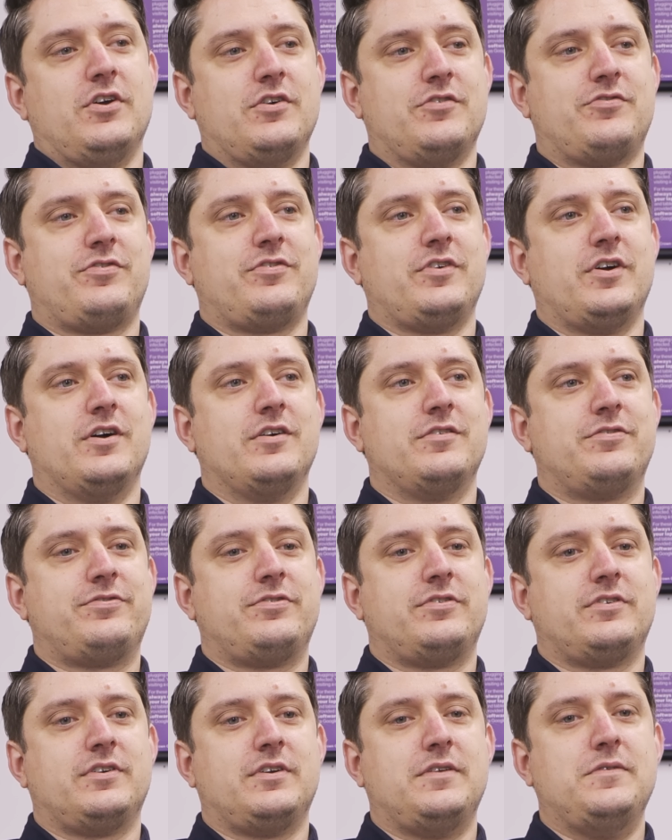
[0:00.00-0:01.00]
of,
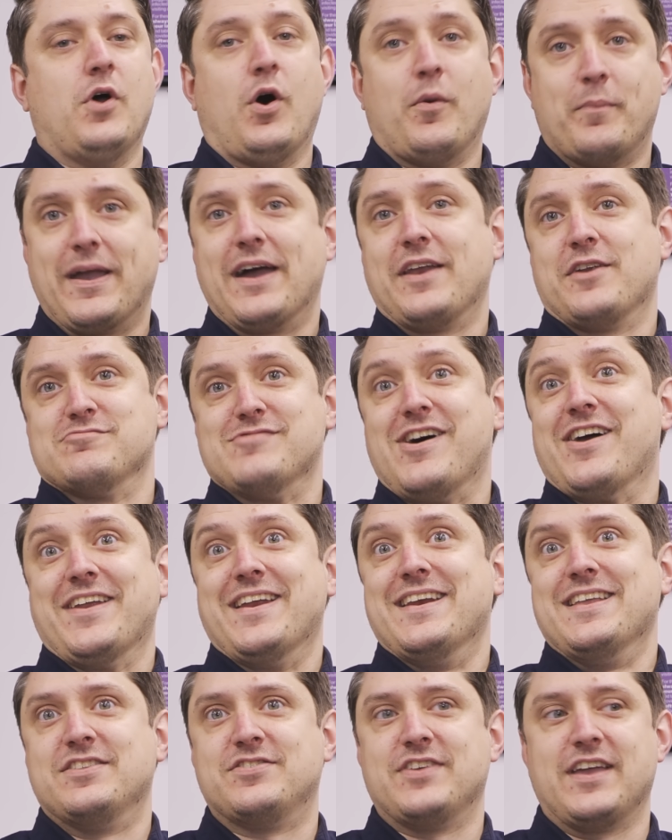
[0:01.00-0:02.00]
of not being able to run
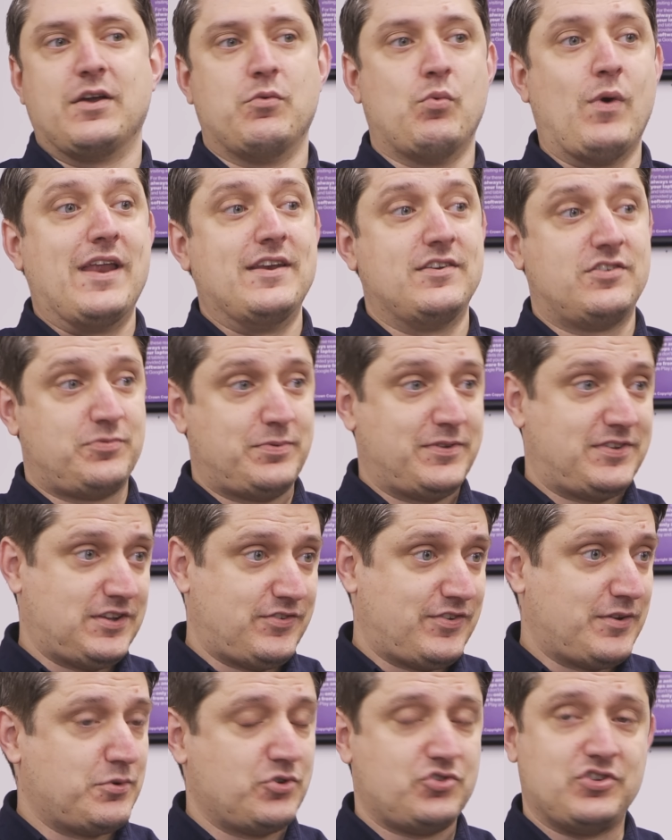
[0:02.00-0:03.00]
anything when
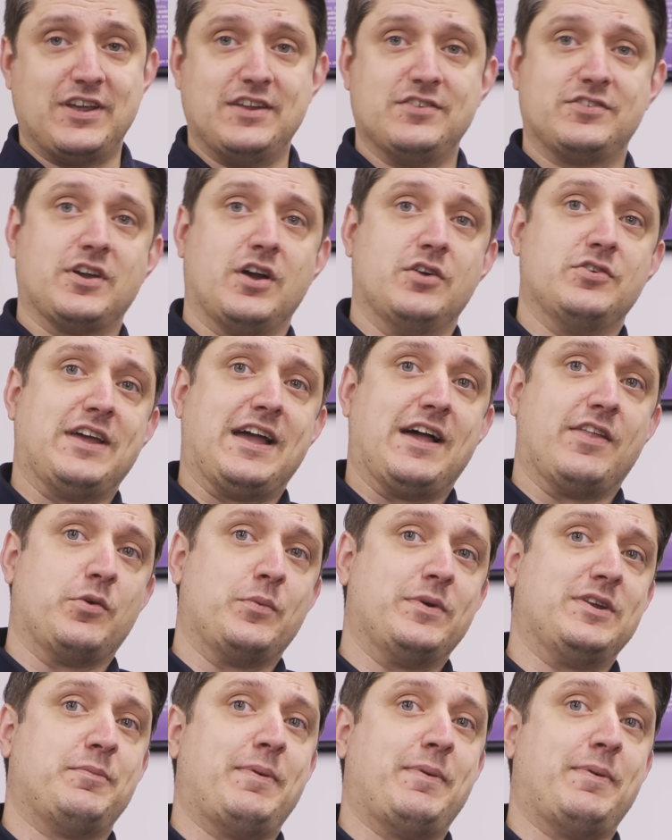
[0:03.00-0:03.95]
specific machines go down that we